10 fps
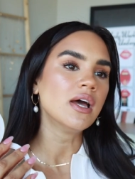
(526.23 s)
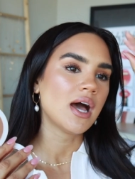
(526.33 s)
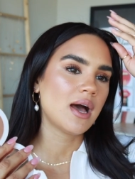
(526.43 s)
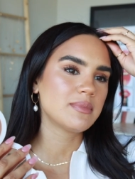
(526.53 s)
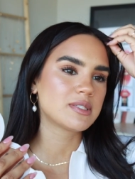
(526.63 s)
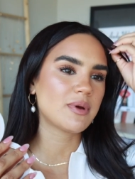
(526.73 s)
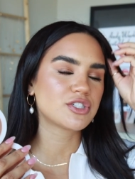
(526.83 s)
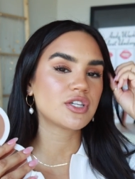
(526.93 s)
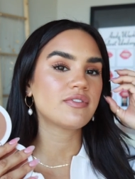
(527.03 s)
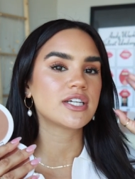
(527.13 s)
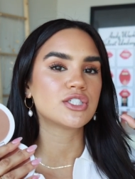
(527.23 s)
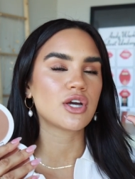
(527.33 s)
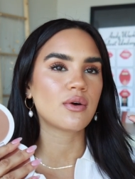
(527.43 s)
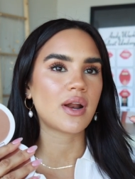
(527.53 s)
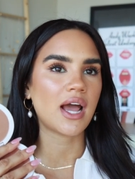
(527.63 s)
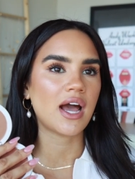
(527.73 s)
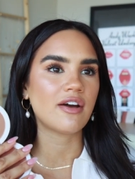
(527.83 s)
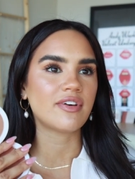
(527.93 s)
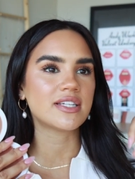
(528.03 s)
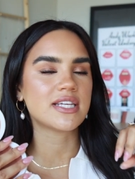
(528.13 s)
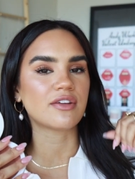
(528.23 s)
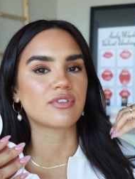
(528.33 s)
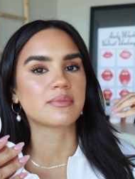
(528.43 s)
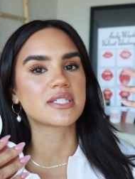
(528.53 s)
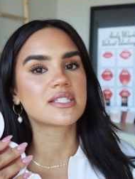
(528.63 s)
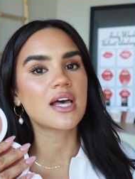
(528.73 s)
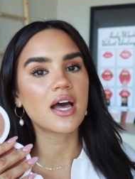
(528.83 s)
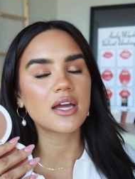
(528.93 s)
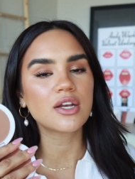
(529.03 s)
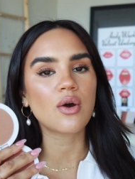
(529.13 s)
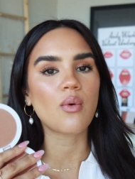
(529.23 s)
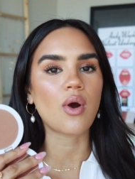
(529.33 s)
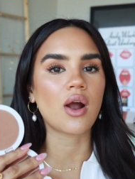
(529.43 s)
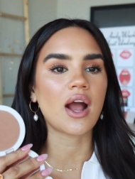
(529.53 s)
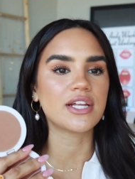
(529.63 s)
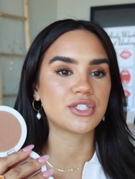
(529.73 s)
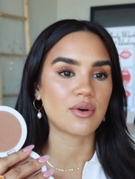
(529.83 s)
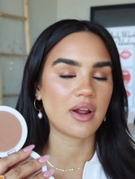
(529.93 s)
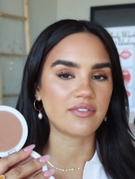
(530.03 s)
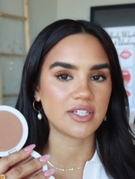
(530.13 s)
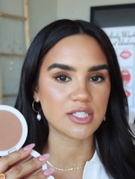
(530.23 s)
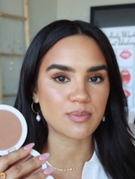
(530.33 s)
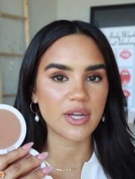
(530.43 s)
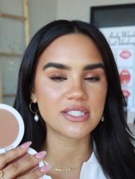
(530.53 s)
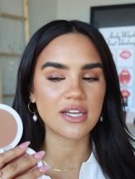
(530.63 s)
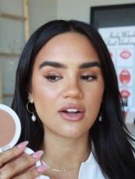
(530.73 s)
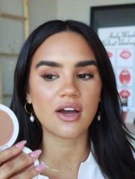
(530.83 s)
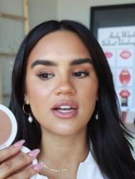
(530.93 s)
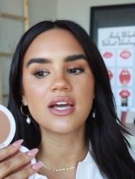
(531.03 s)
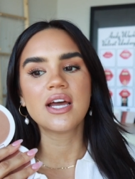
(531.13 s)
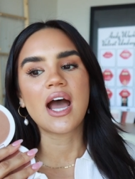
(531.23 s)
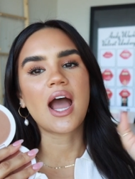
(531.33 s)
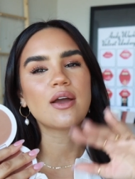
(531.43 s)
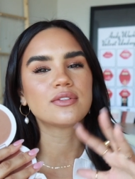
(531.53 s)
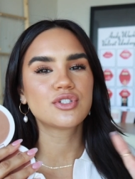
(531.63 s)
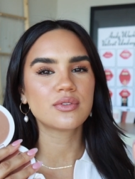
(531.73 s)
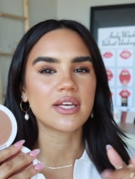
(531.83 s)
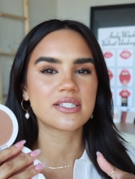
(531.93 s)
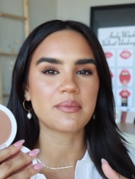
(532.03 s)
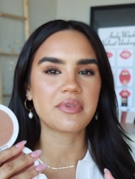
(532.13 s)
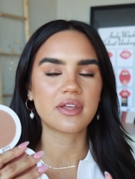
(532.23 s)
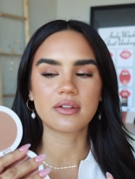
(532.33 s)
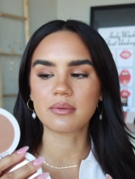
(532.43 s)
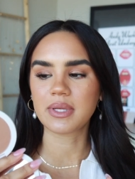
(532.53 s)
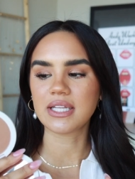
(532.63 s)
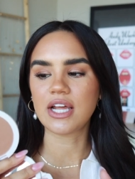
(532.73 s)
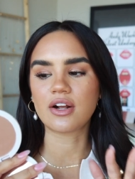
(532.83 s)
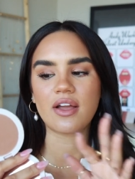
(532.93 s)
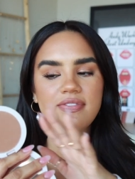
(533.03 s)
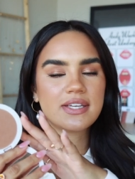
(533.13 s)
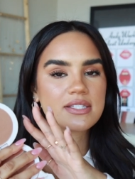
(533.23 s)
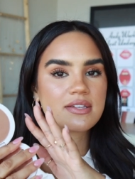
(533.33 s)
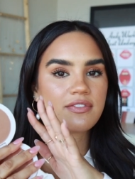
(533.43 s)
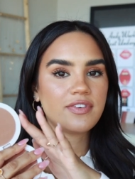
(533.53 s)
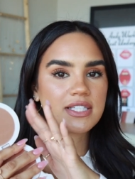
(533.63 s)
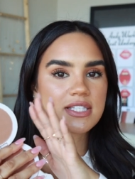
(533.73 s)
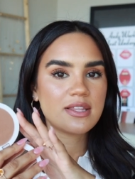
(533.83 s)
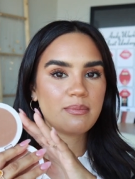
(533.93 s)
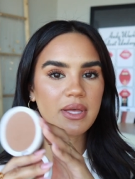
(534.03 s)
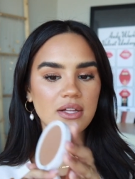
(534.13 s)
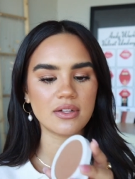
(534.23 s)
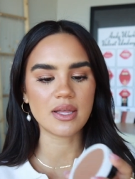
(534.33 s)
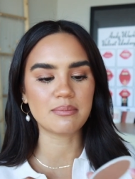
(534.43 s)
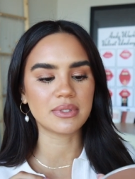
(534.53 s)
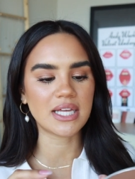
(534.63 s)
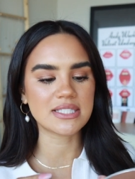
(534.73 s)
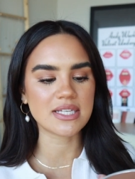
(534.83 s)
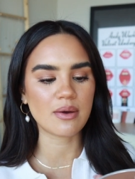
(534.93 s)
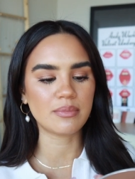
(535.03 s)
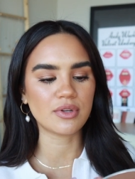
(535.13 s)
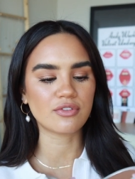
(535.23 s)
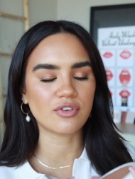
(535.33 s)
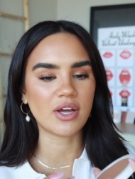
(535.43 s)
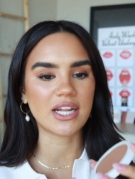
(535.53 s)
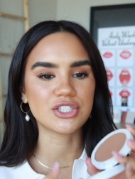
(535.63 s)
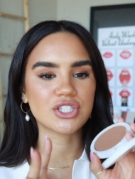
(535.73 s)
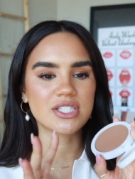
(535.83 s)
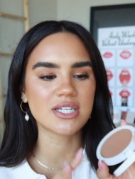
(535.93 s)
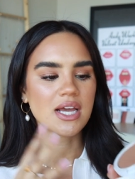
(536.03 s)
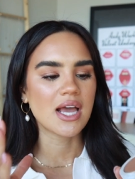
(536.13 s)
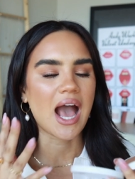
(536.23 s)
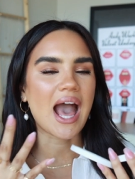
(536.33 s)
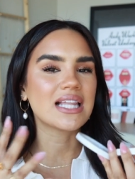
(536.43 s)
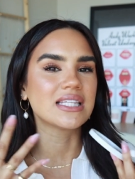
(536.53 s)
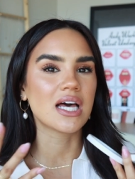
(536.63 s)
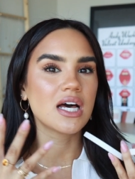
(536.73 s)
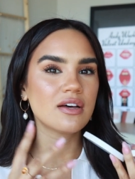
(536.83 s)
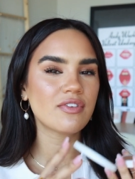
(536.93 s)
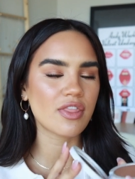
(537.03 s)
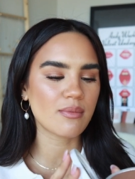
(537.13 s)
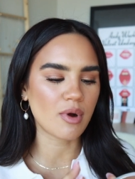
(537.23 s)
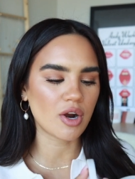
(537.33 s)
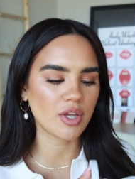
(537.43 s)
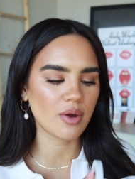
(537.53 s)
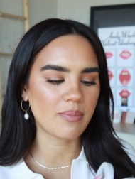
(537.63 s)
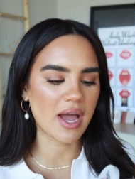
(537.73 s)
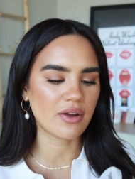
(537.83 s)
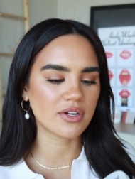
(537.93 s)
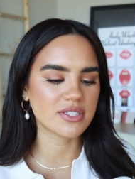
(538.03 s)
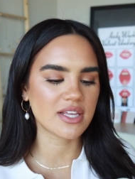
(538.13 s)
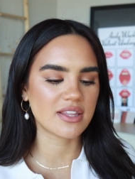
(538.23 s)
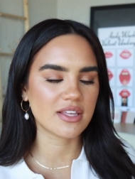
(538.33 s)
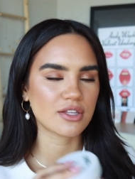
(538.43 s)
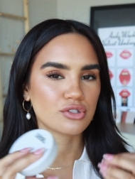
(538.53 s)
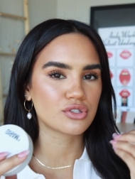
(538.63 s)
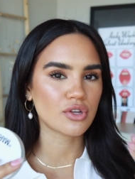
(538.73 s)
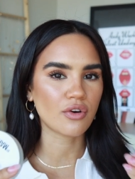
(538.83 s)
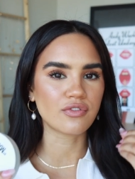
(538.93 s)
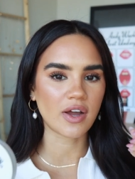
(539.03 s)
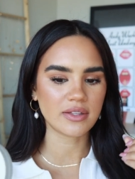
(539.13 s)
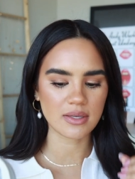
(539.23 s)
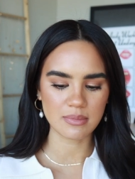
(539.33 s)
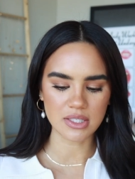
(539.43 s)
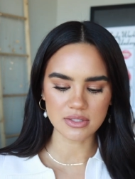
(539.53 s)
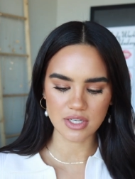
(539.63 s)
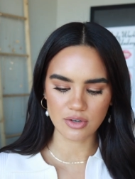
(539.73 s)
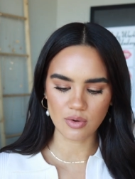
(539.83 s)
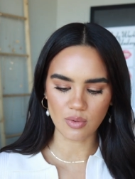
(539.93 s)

um, especially if I don't have a tan from the sun or I don't have any spray tan on. I do like something a little bit lighter, and this fits the bill. It blends out beautiful, and I just, I love the Mario powders. I think they're so finely milled and